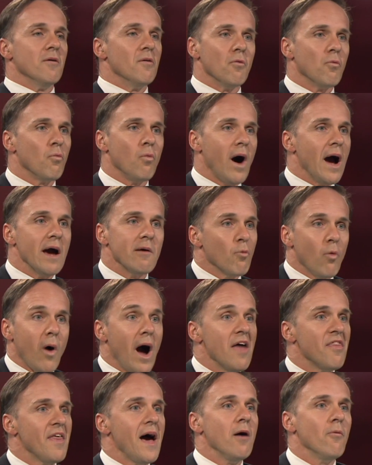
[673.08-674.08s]

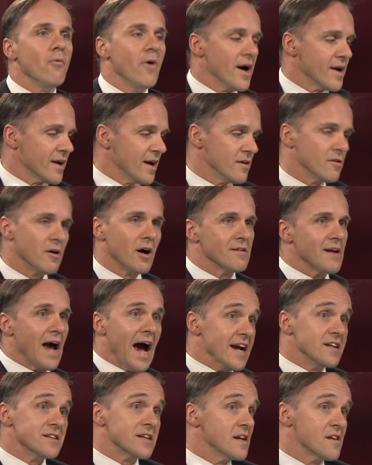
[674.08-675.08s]
Why that one and not
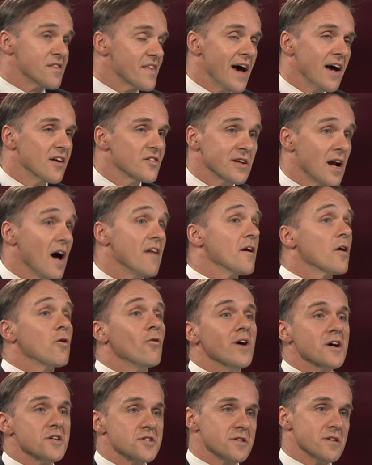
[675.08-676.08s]
18,000 other
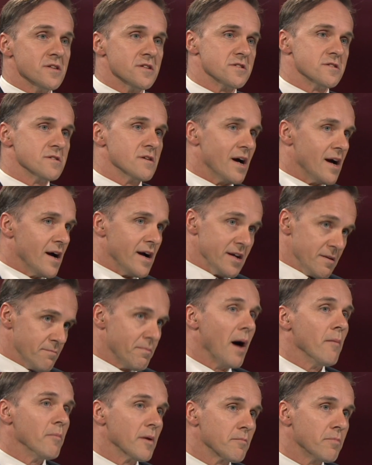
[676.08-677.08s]
questions in
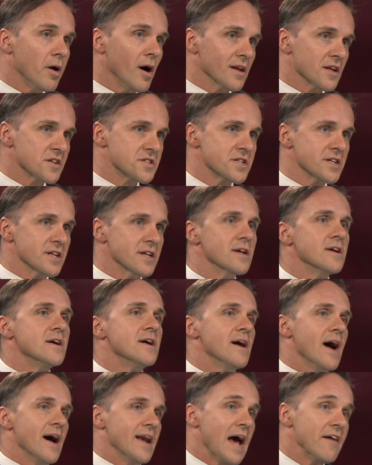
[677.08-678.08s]
public policy?
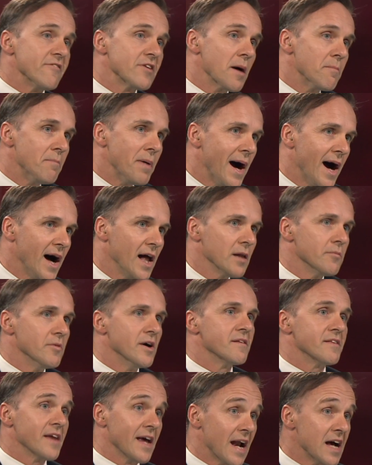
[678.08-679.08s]
And having a
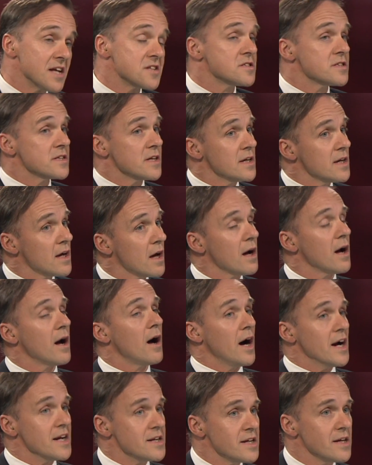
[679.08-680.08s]
parliament that has the
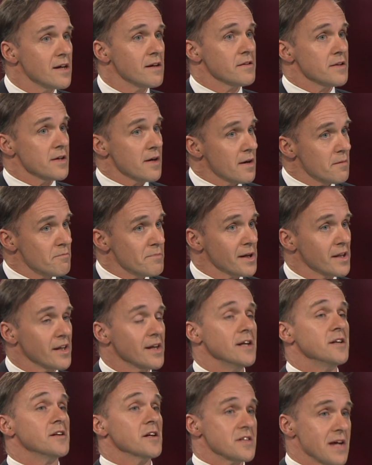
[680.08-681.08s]

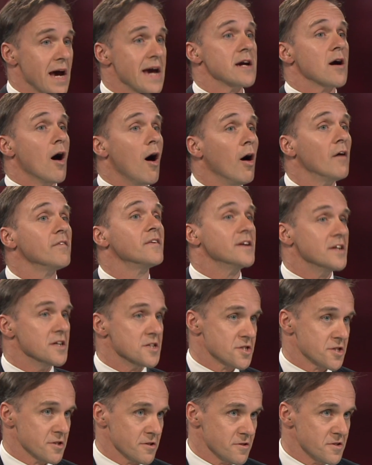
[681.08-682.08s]
ability to take on the
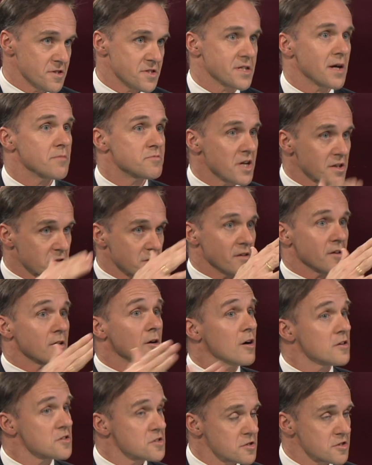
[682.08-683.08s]
issues subject to the
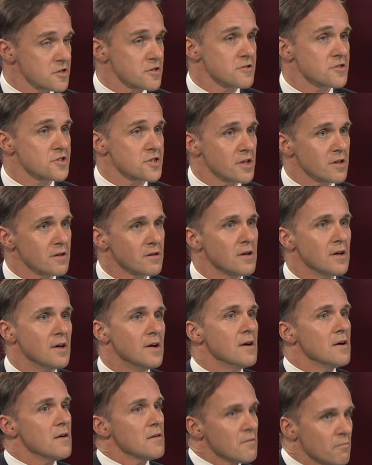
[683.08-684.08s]
Constitution,
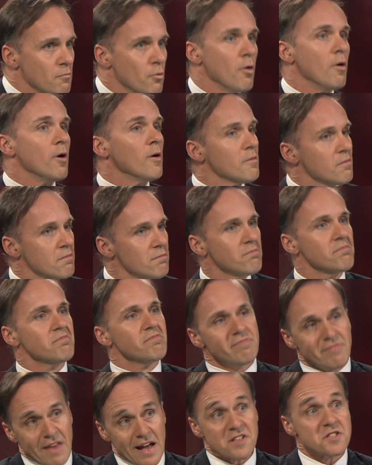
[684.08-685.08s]
well,
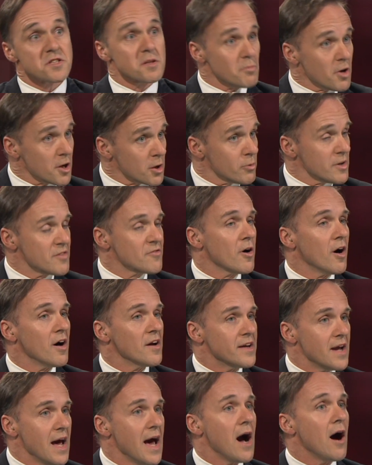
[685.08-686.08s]
that's the model we've got
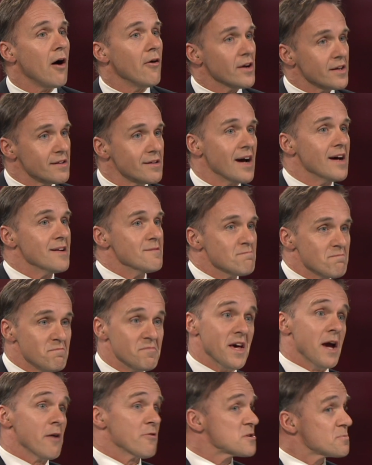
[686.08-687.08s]
now, and
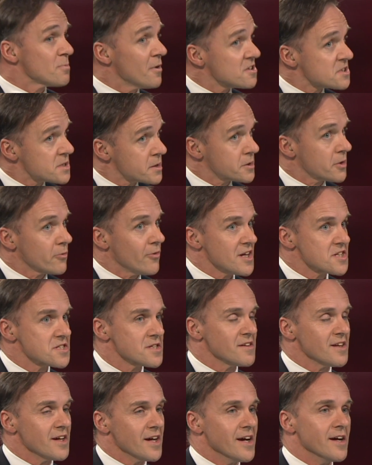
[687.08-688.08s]
they're responsible to us
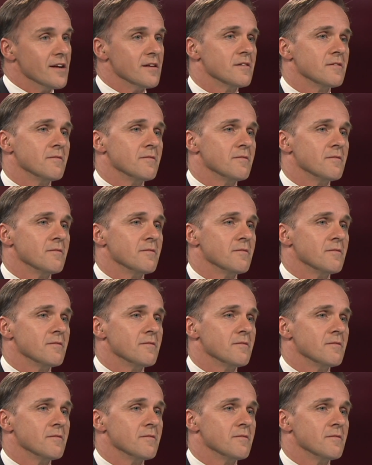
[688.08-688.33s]
at the end.